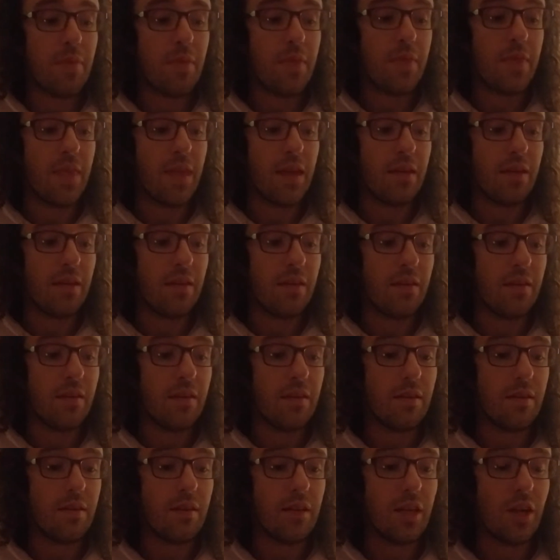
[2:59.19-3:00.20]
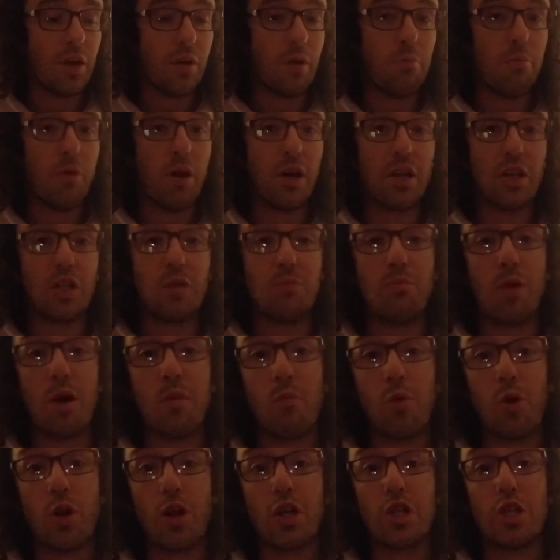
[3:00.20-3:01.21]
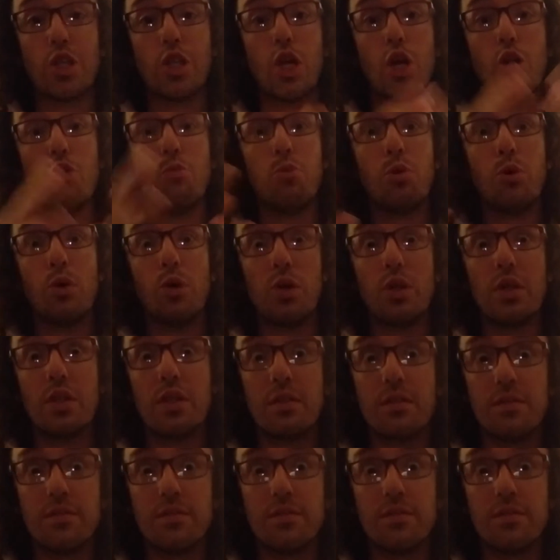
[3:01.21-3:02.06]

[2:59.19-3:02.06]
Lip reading: than, a more global